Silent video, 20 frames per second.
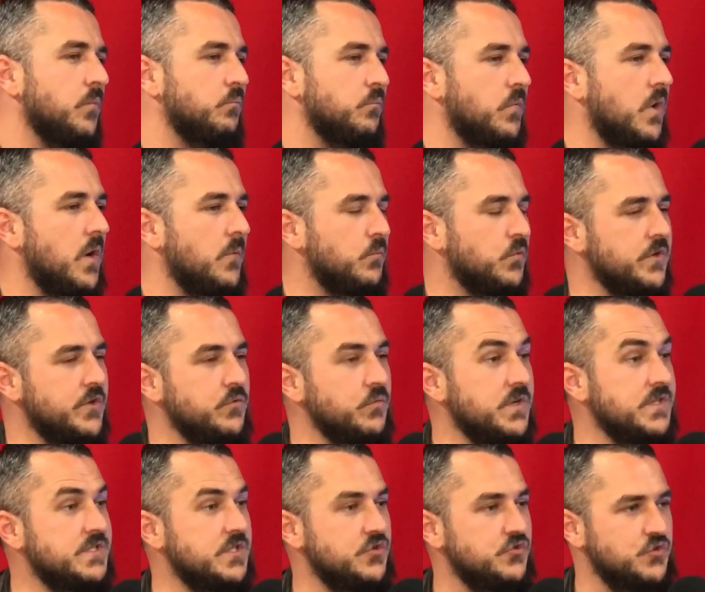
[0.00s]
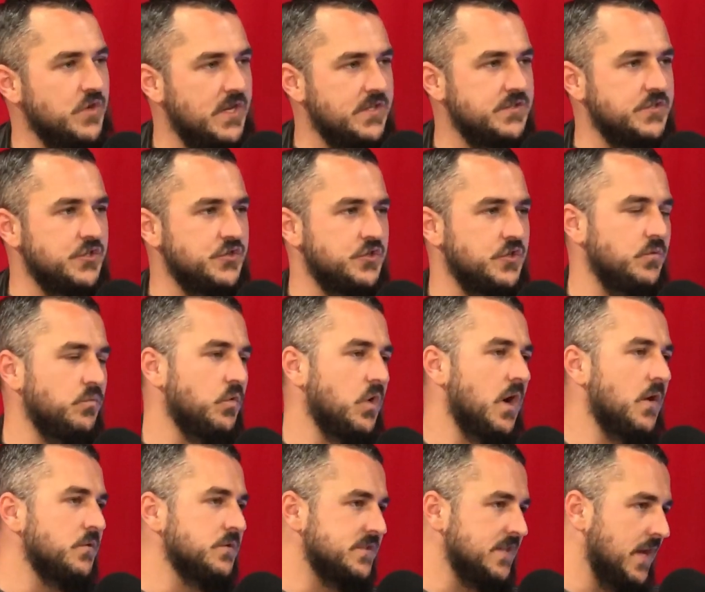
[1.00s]
a, a pretty recent transition where
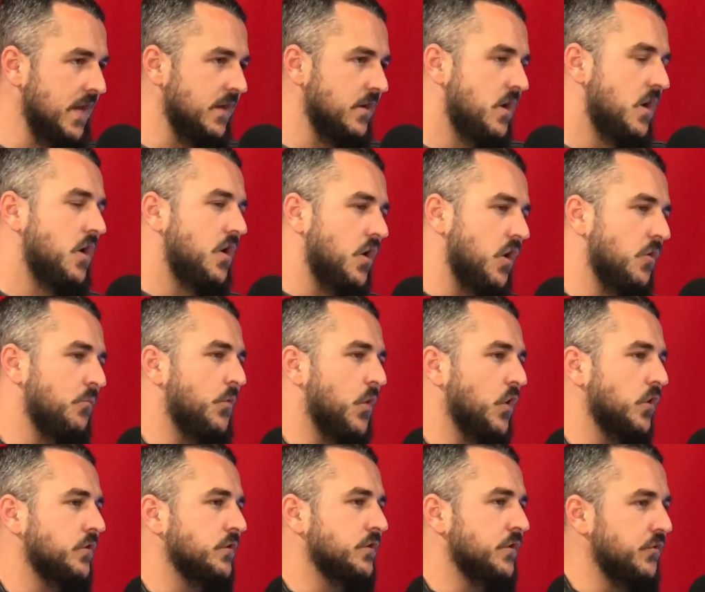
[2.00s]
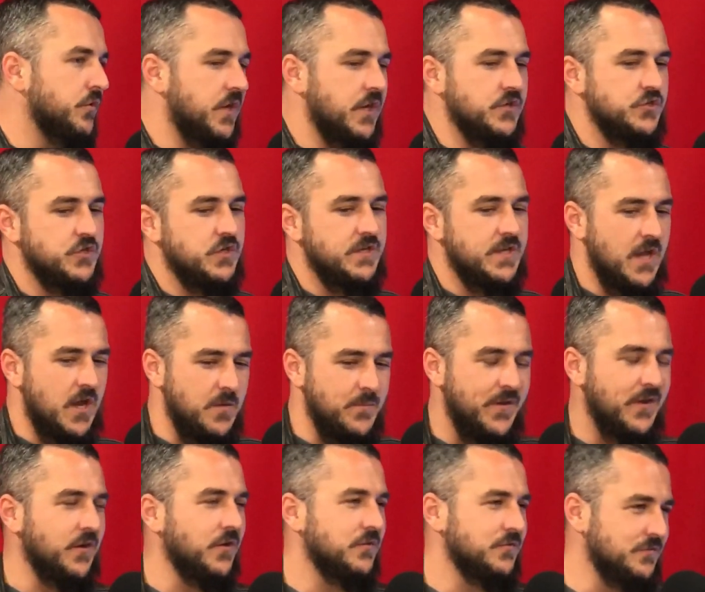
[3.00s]
I was at our Parkland location. Now
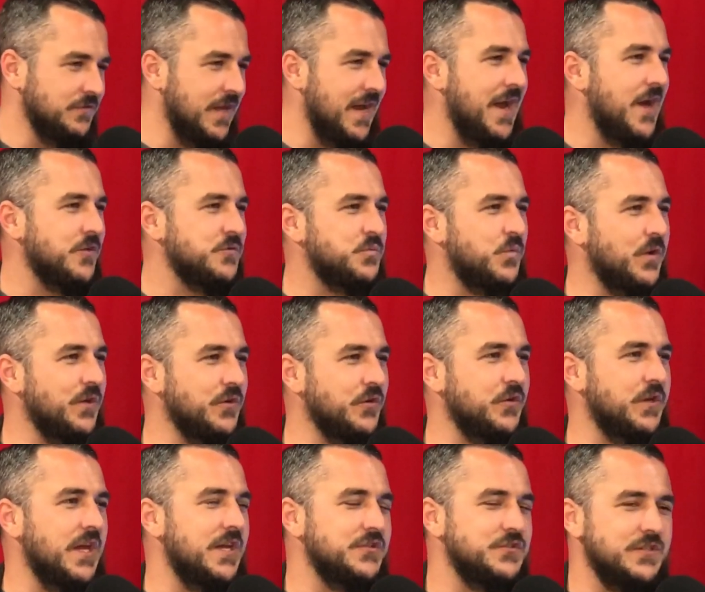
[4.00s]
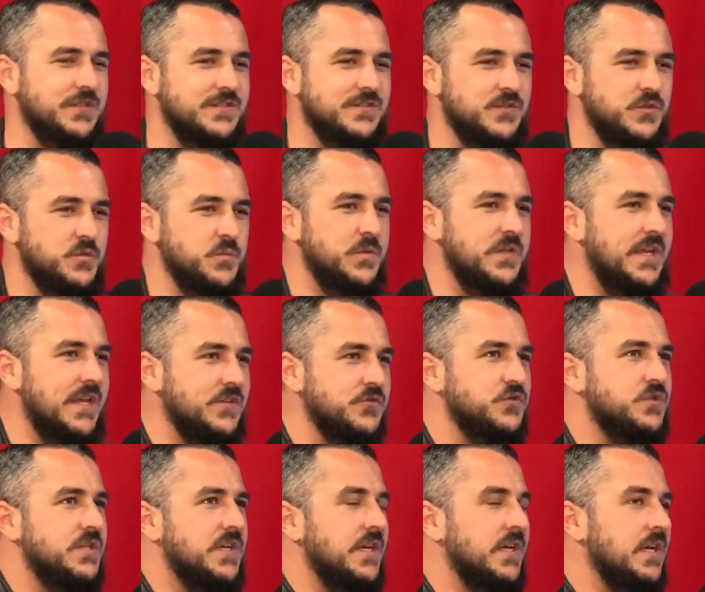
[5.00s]
I'm at our Lighthouse Point location. So it's been
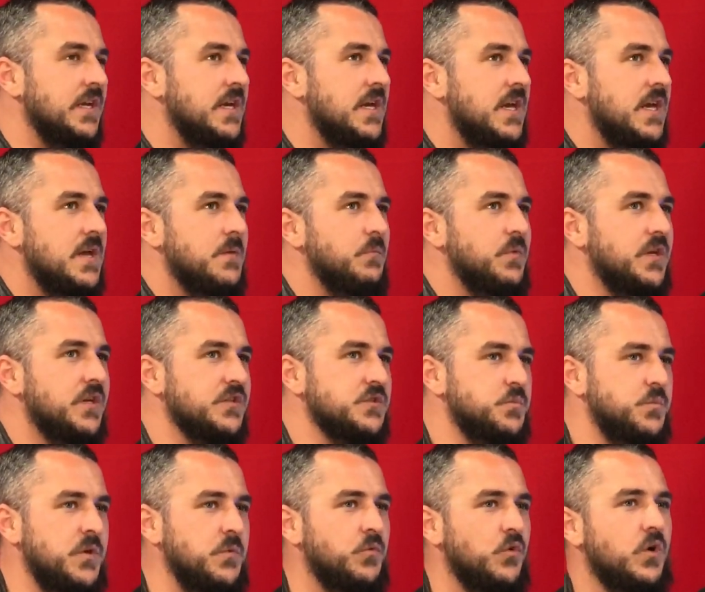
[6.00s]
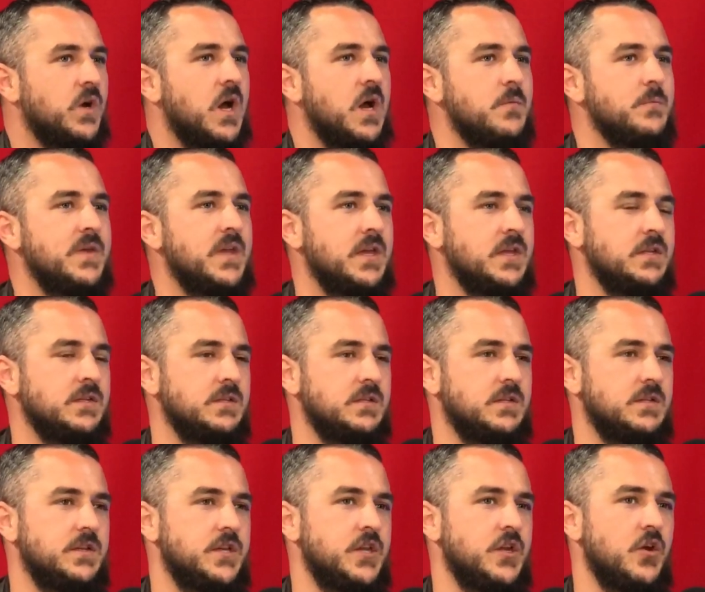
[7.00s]
interesting because people come in,
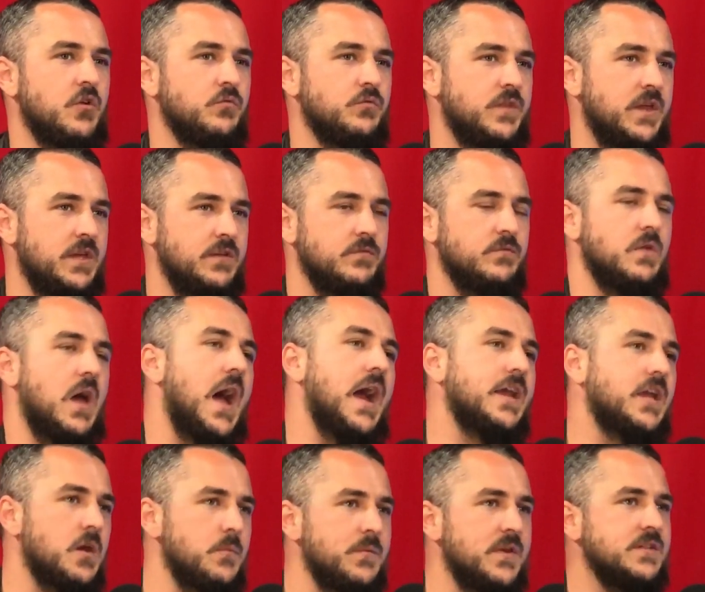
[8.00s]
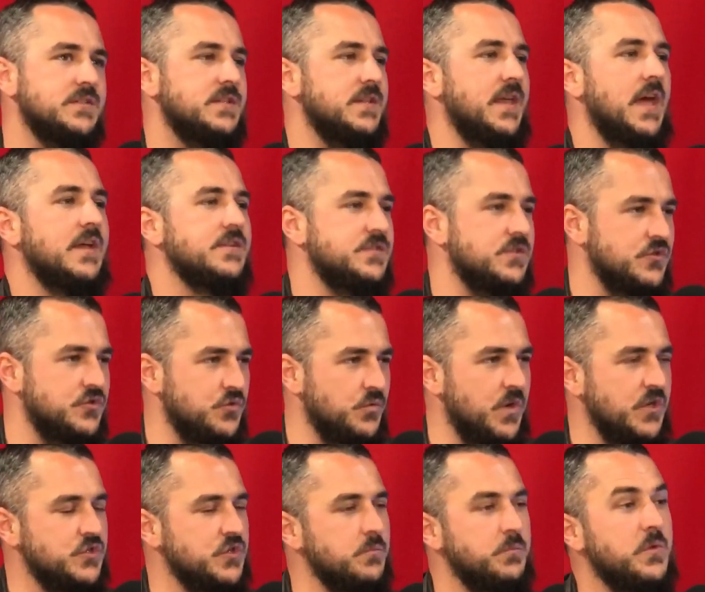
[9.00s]
you know, they, I come into that
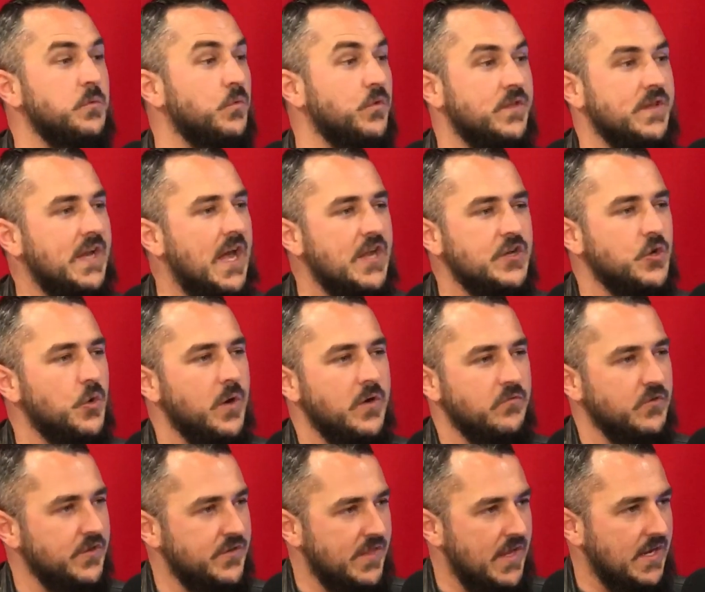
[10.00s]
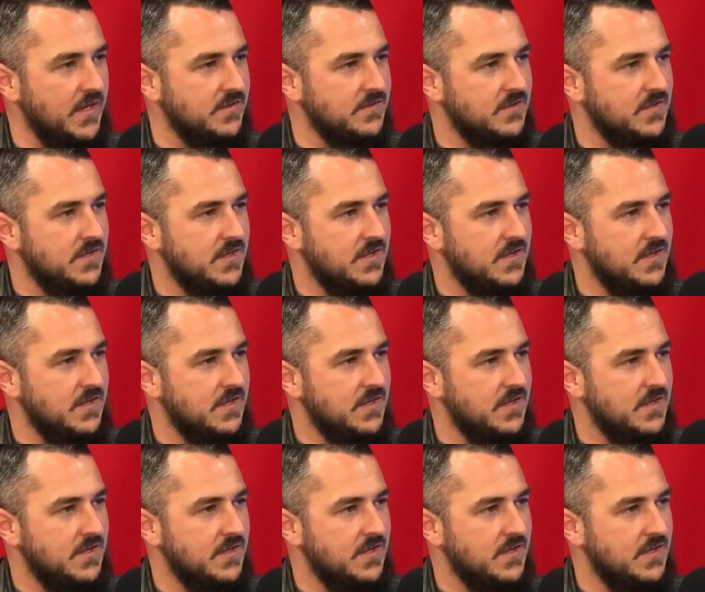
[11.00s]
situation. People think I know everything.